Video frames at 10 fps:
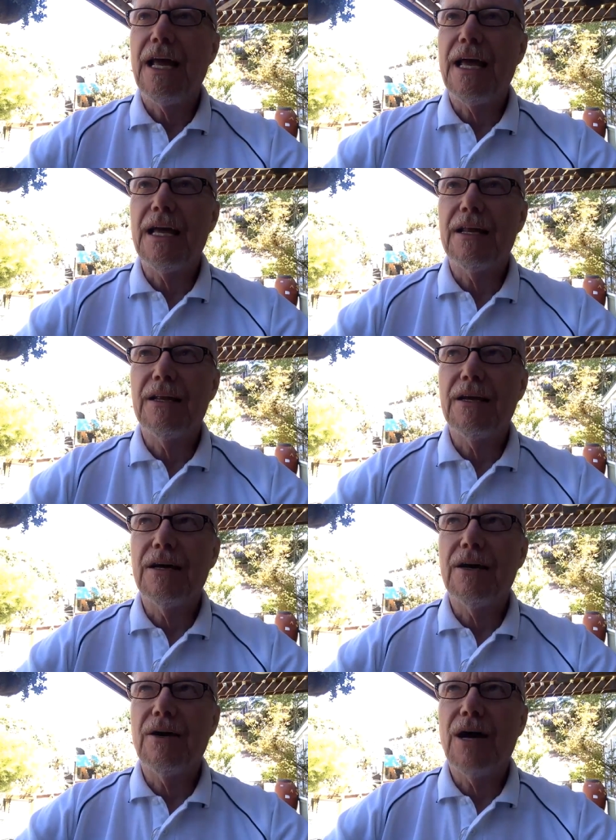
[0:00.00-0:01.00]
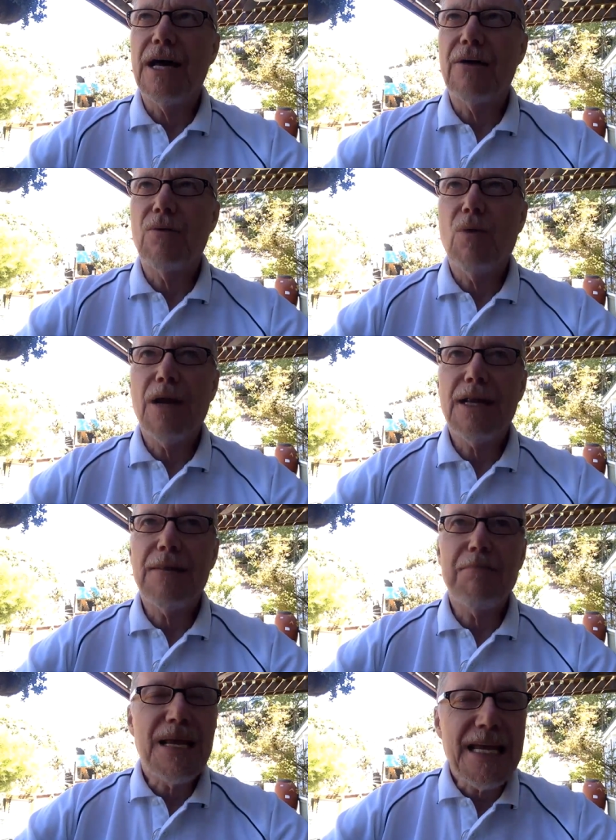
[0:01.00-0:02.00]
and and what it
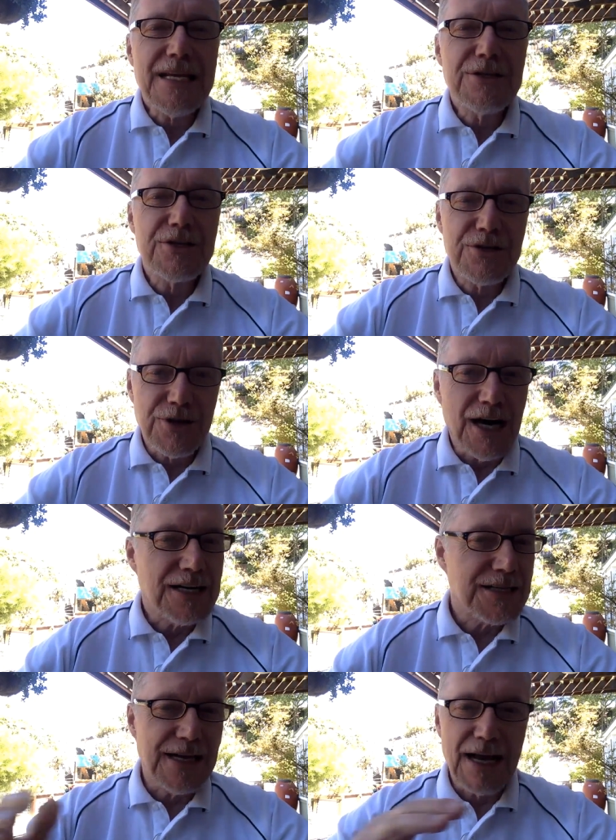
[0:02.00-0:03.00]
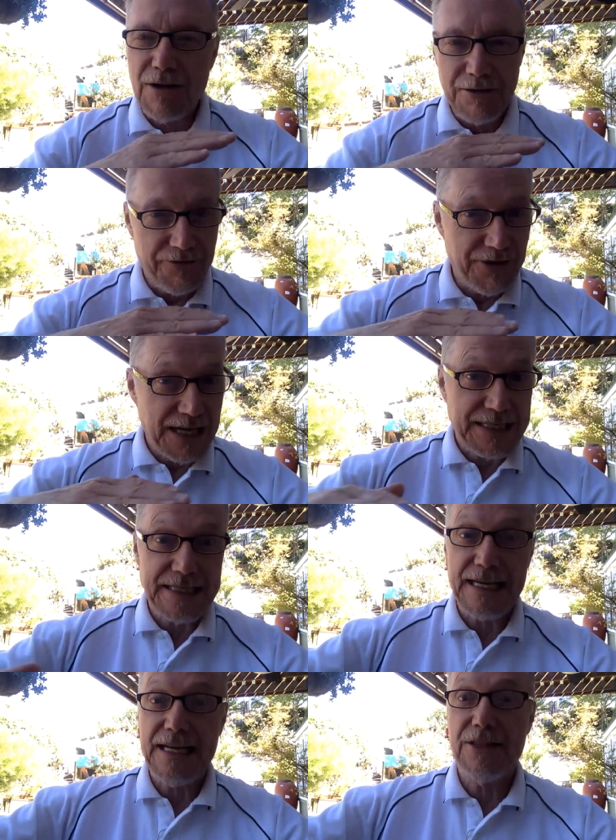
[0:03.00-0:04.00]
means to us and how it
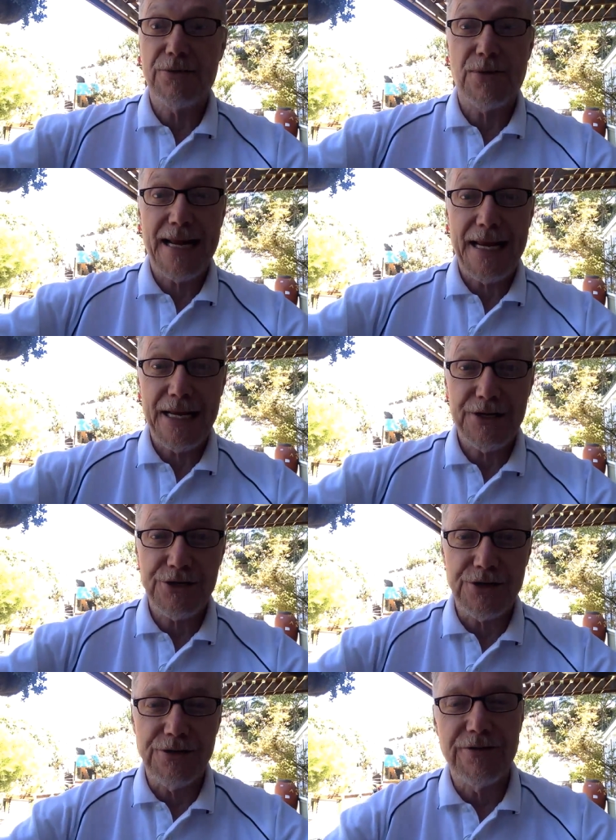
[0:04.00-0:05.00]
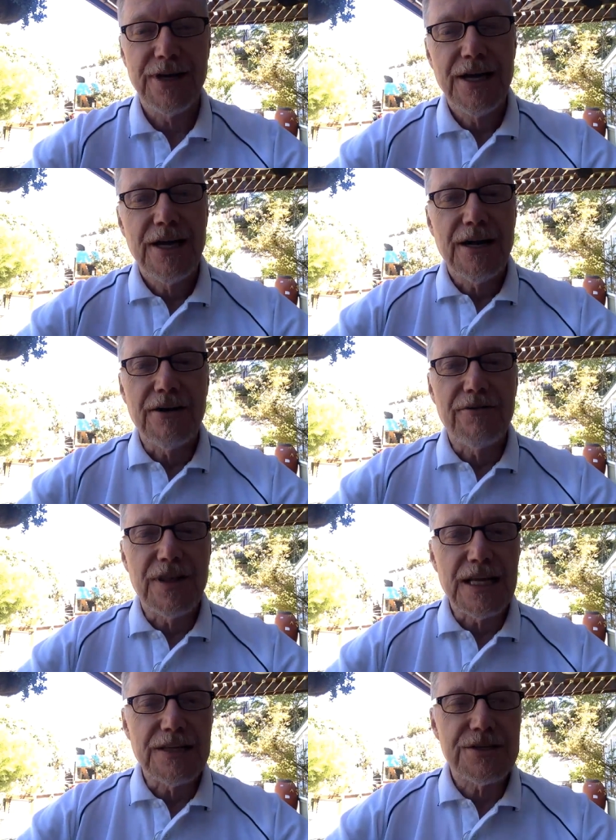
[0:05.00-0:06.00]
fits in the range of, of
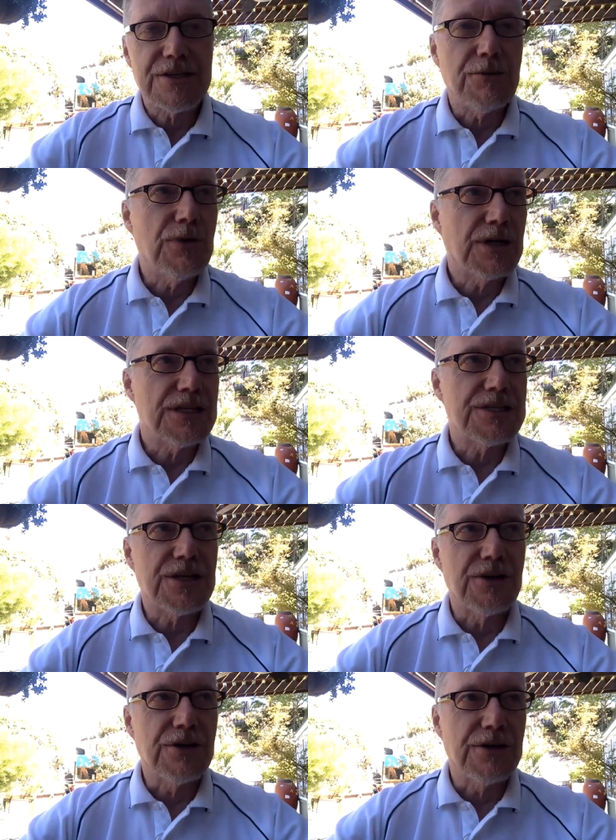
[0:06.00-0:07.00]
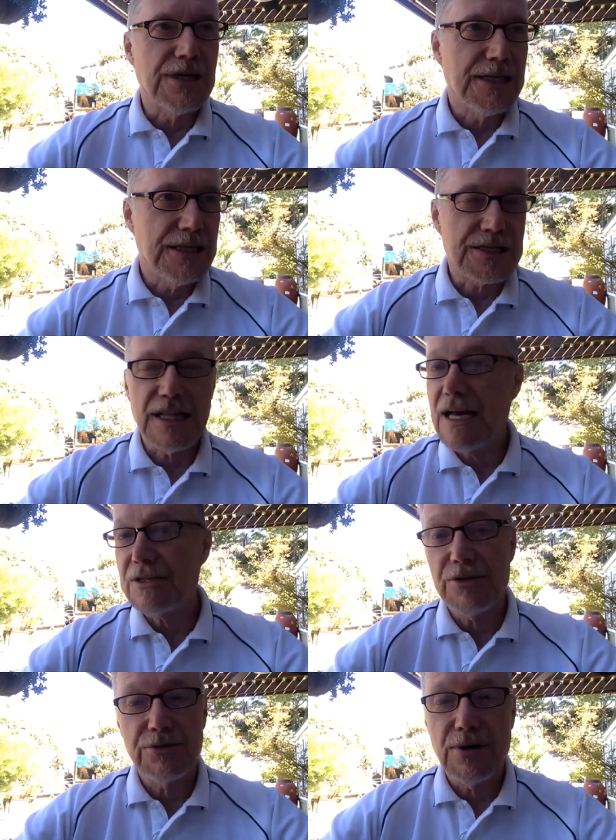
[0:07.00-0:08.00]
things that we'll consider in this
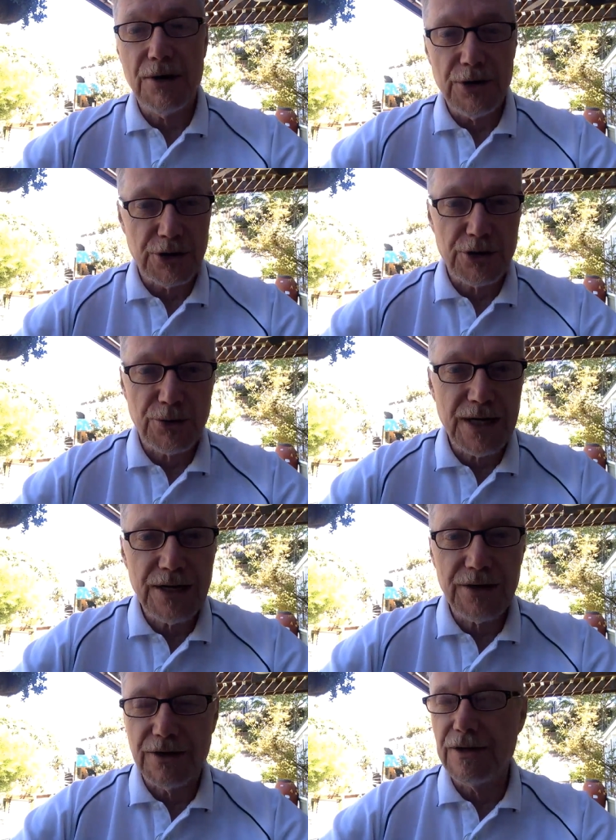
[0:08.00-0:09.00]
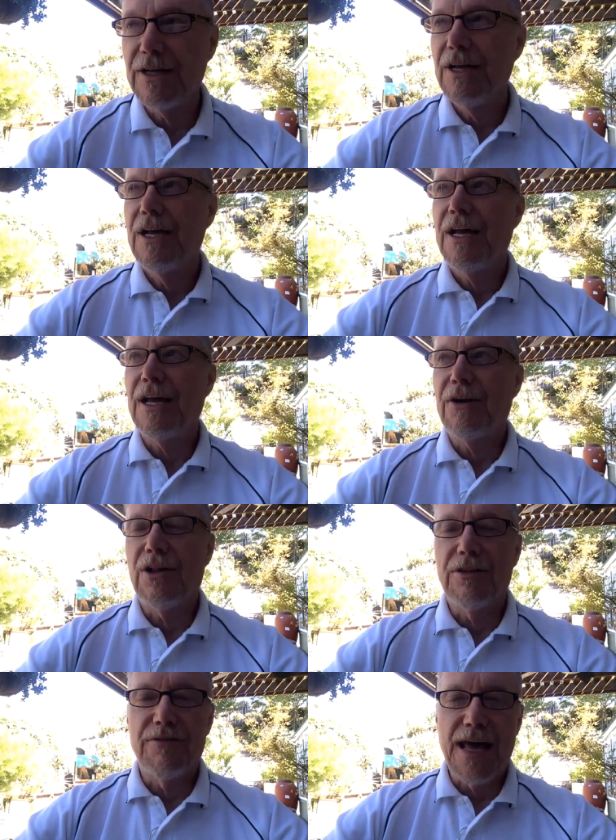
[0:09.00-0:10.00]
class and throughout your career and, and
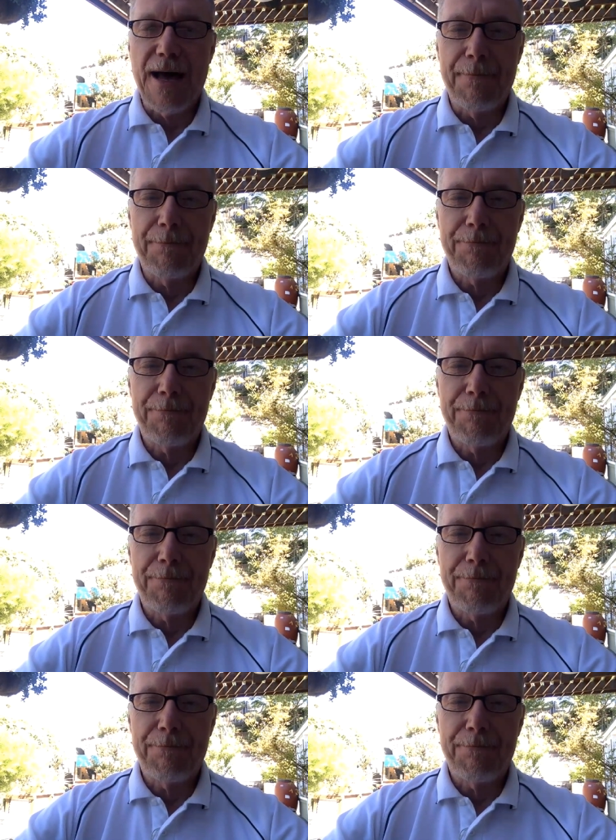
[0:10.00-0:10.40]
all of that.